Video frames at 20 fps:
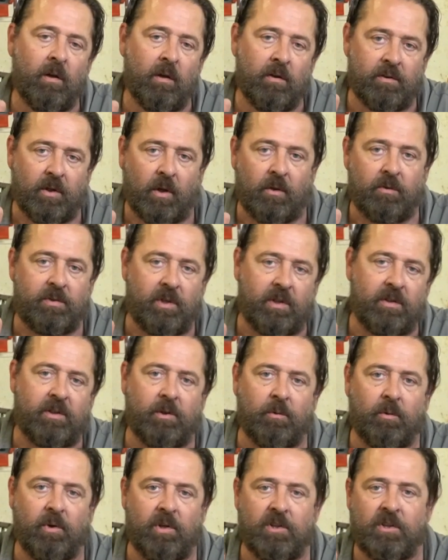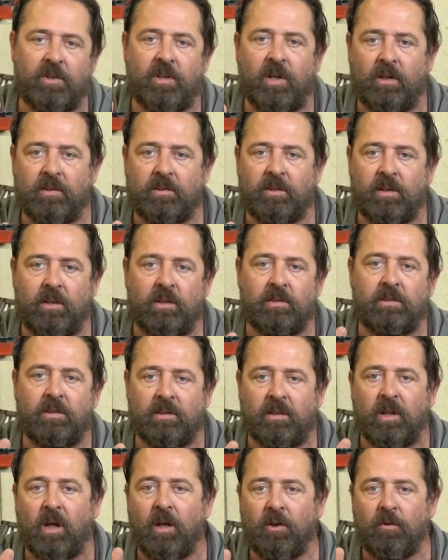So 60 degrees Celsius
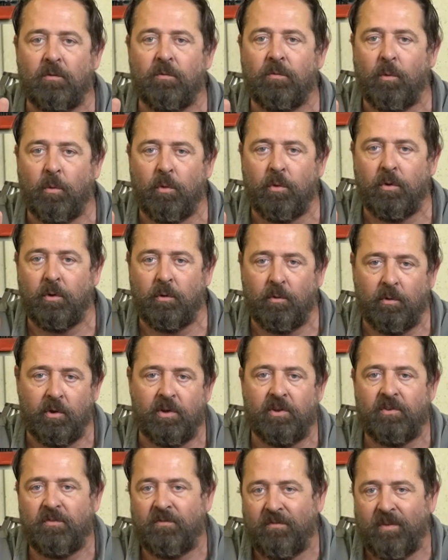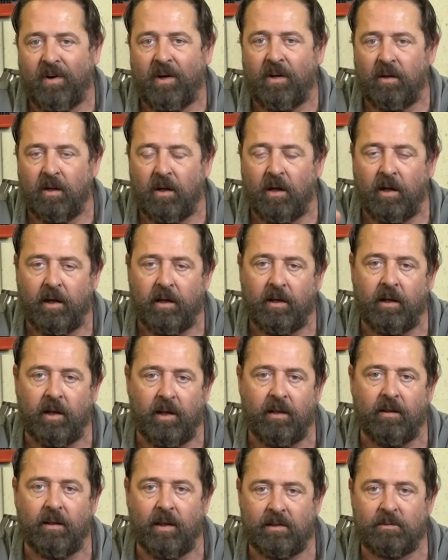is 140 degrees Fahrenheit.
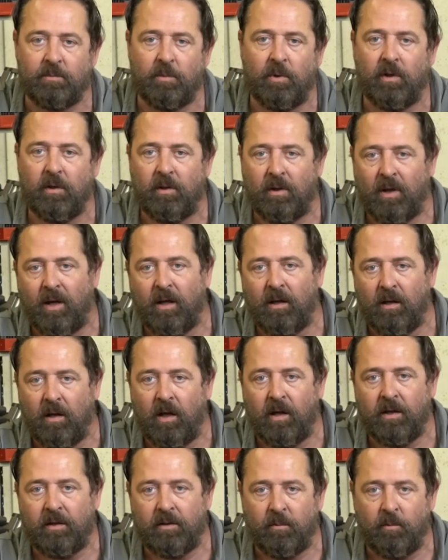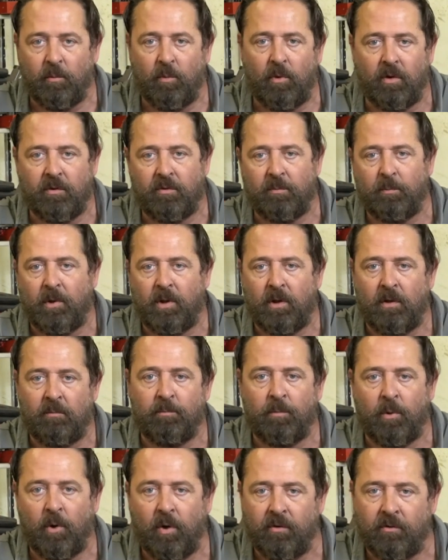And that's what I like to wash my
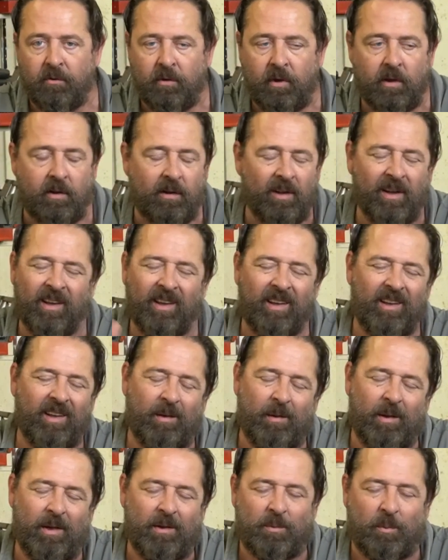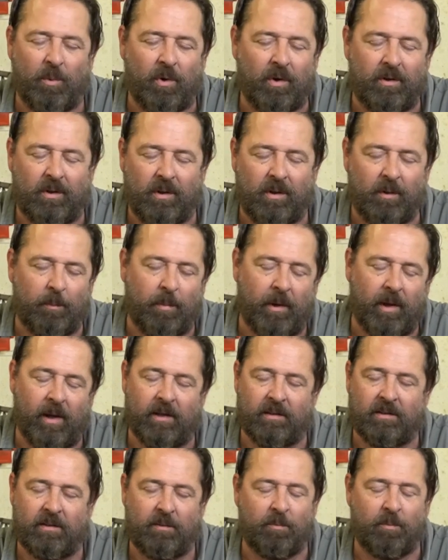parts at. And it's worked in the
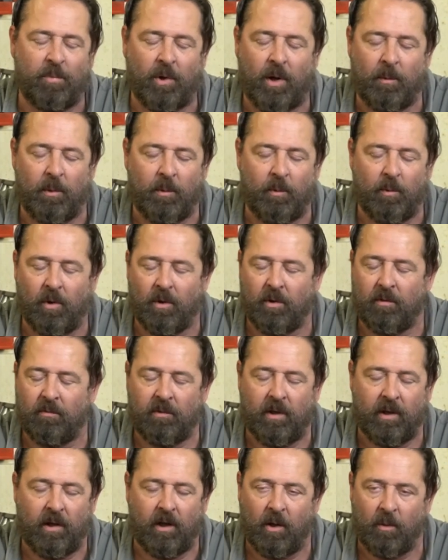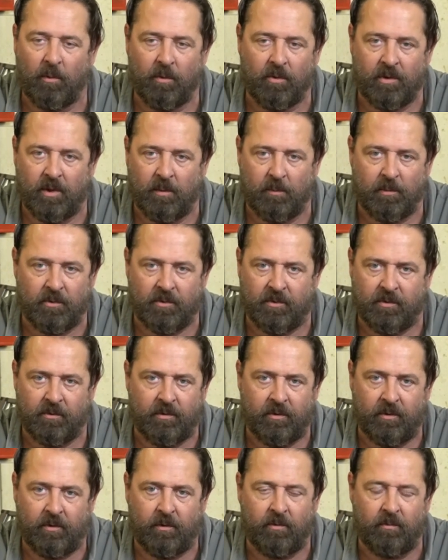past. It probably worked at a lower temperature
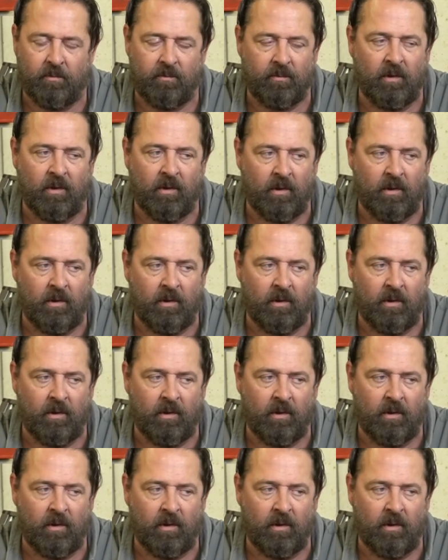too.